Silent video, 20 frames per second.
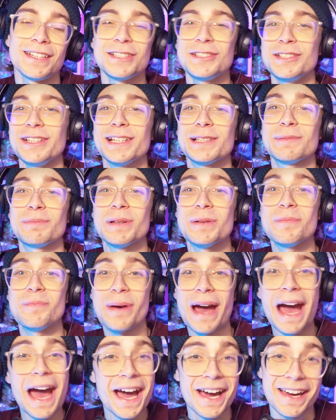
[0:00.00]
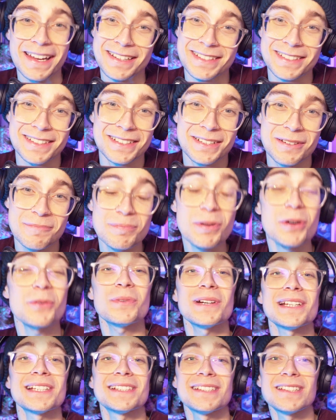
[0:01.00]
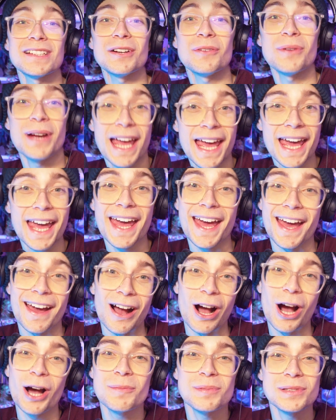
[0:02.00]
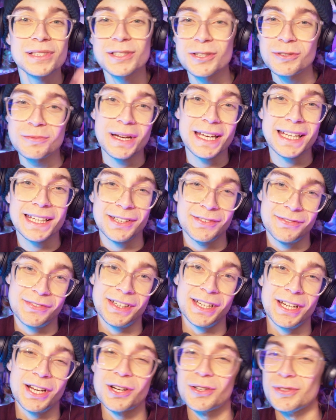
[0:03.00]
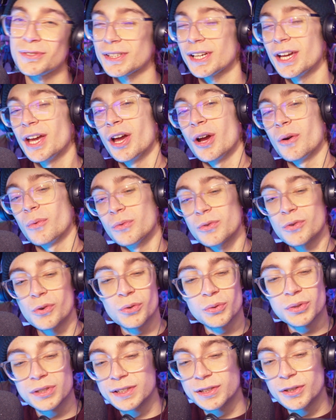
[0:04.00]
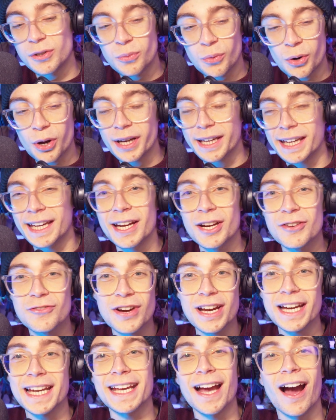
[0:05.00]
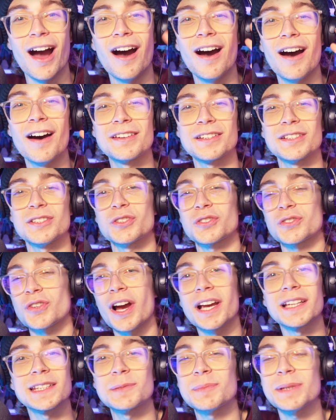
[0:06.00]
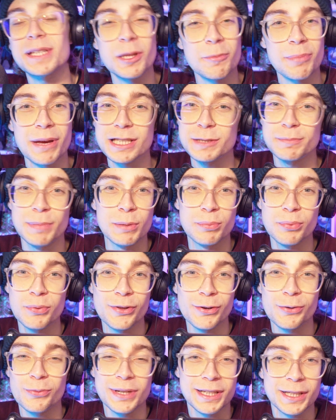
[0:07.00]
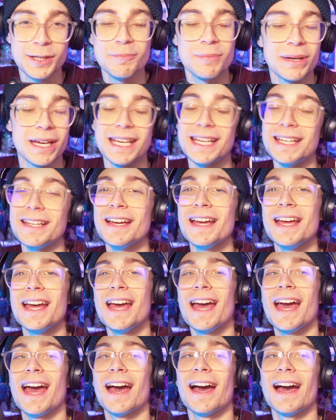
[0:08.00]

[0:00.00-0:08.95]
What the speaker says: this year has been bad. But we're still here. I'm still making videos. We're all still working really hard and trying to be the best people that we can be.